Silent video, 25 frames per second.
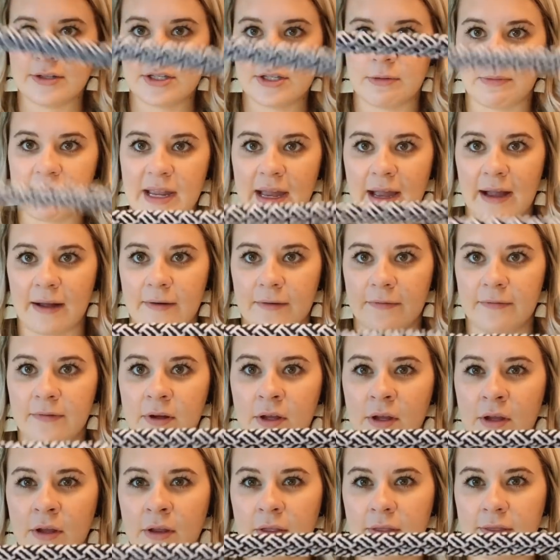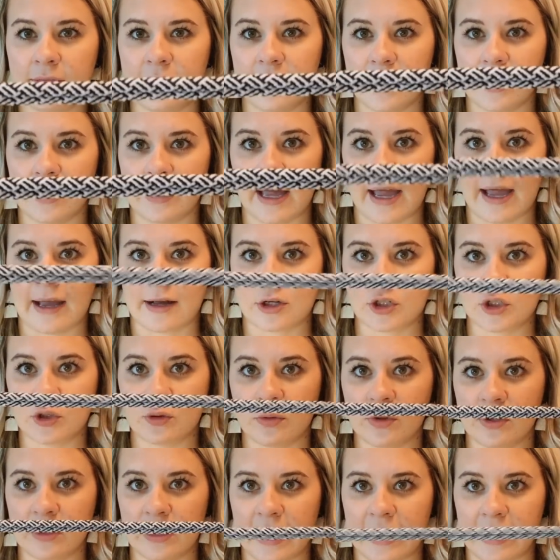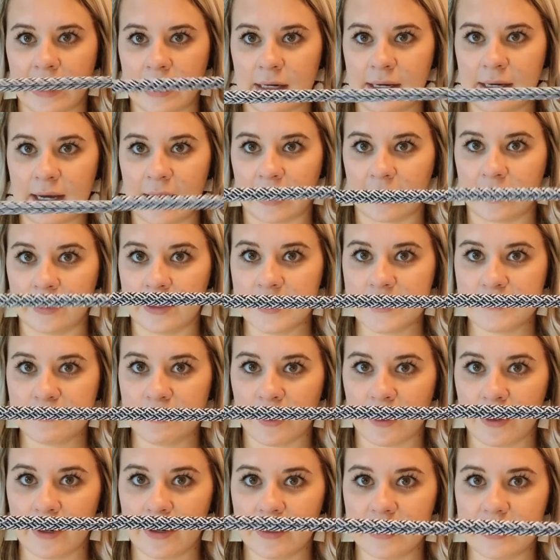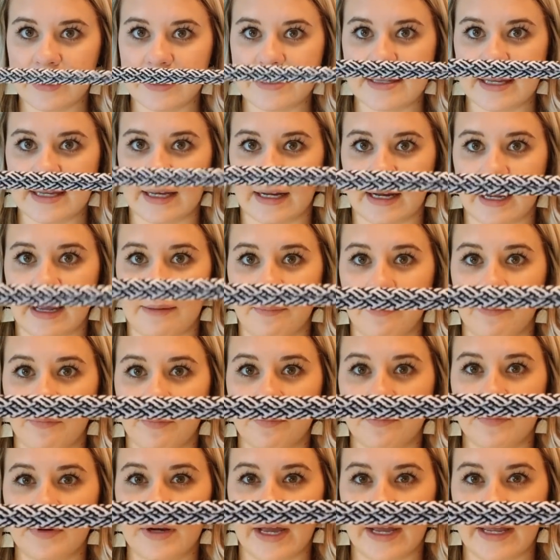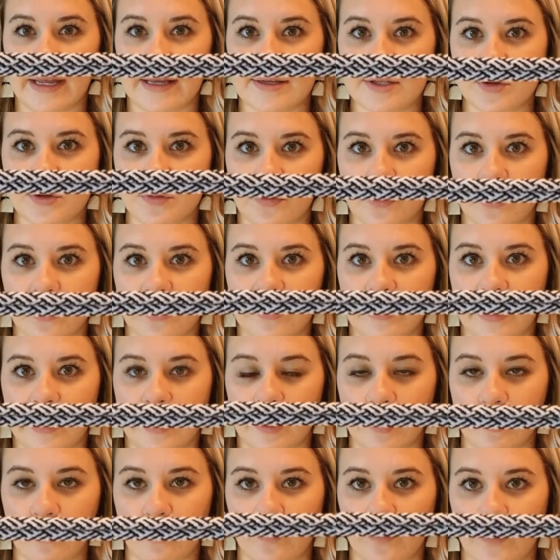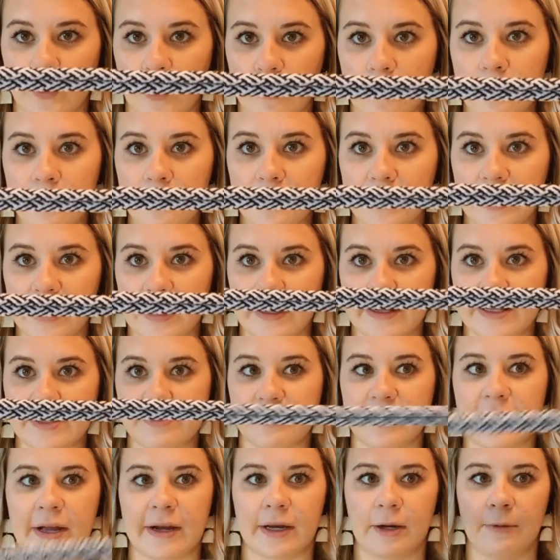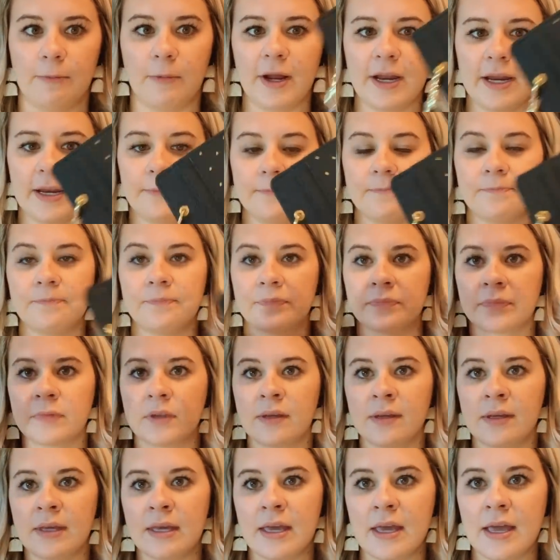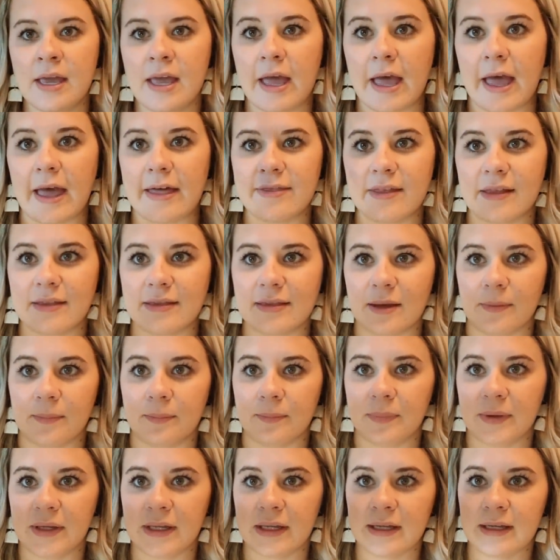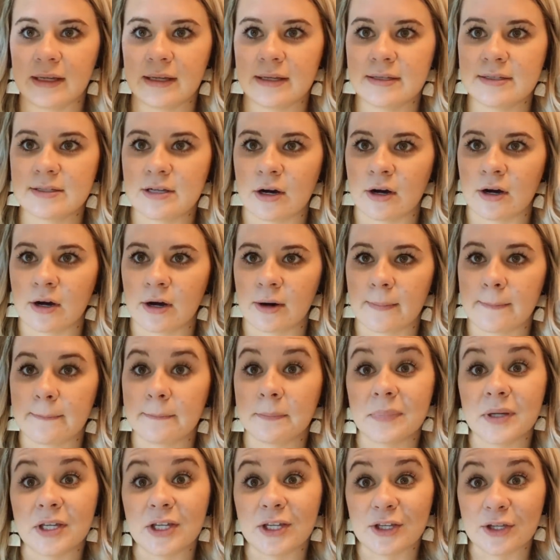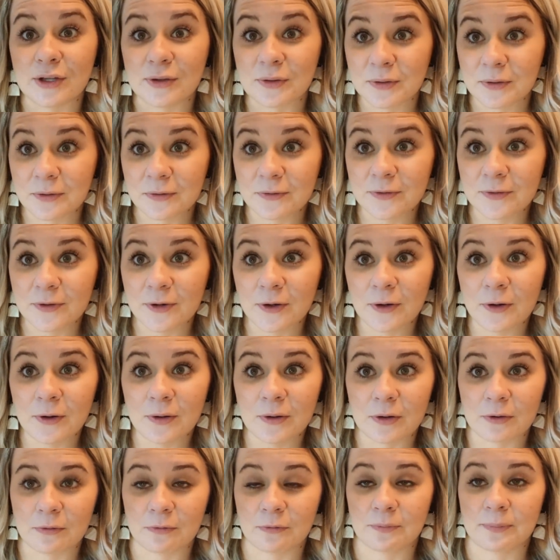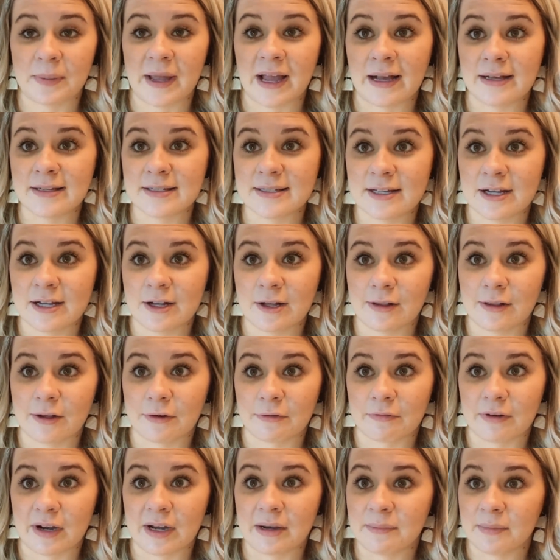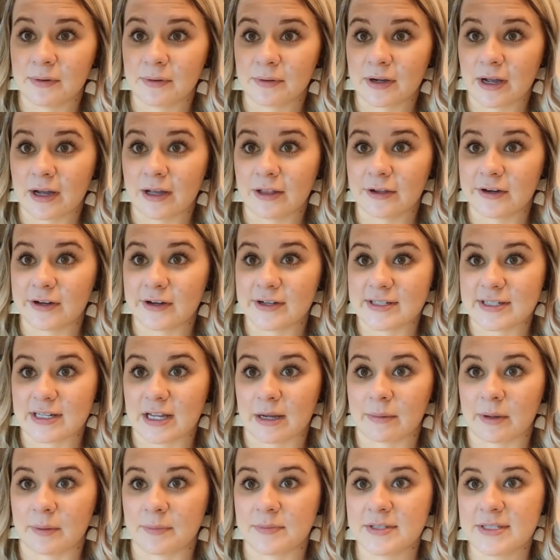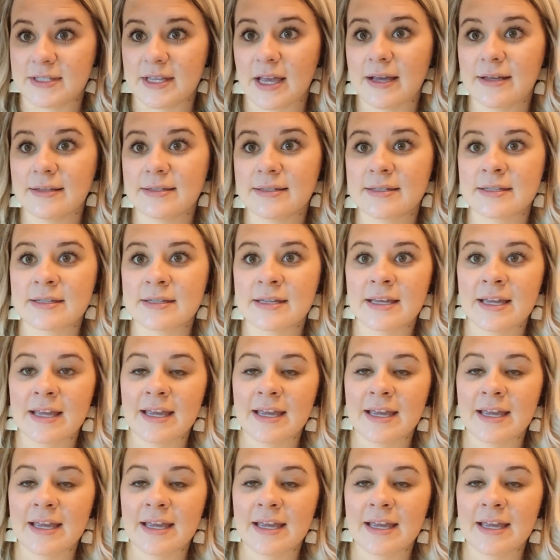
So we have the actual like necklace part is like a nice thick rope and it's black and white. And then the beads are beautiful or pastel or rainbow colors and I'm obsessed.